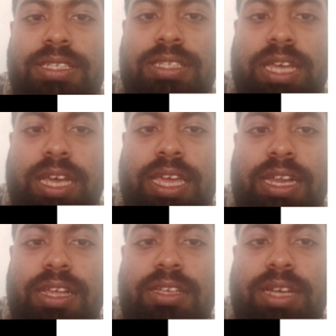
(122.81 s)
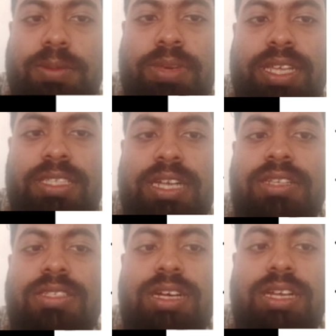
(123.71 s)
is again compressed
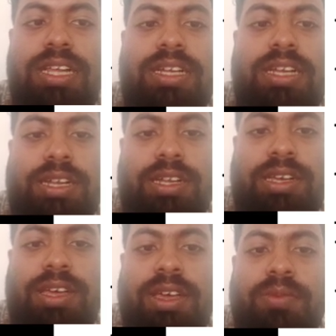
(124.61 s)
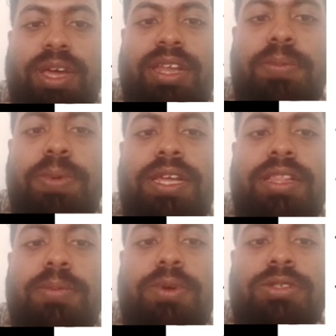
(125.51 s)
and circulated in. By repeating
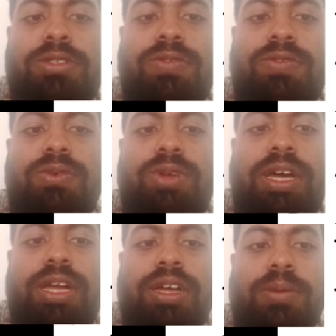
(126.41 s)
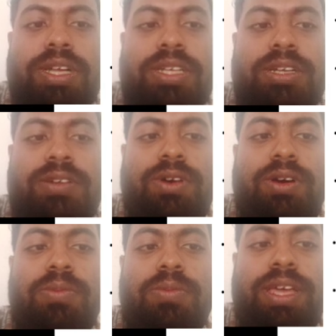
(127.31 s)
the process of cooling and compression
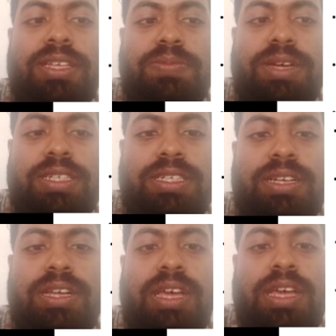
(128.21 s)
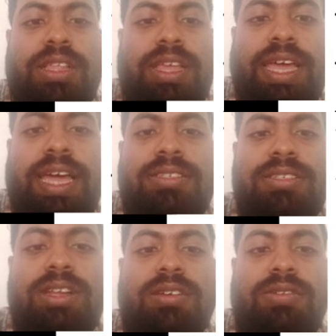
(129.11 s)
followed by expansion, the gas
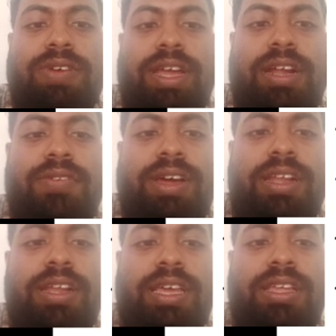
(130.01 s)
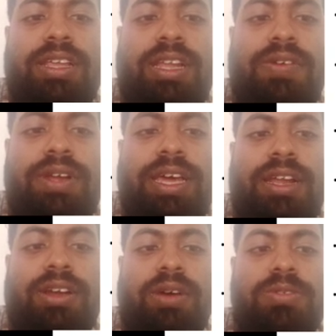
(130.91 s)
is liquefied and finally the liquid air
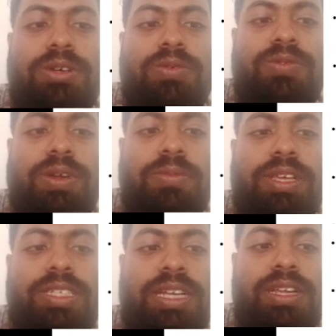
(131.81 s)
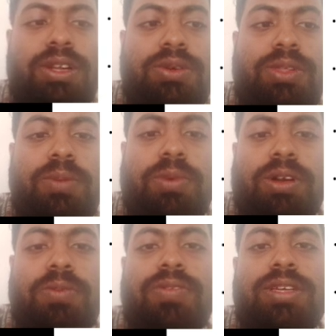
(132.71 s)
drops out from the jet into the
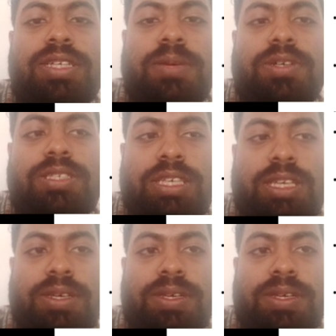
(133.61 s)
bottom of the chamber C.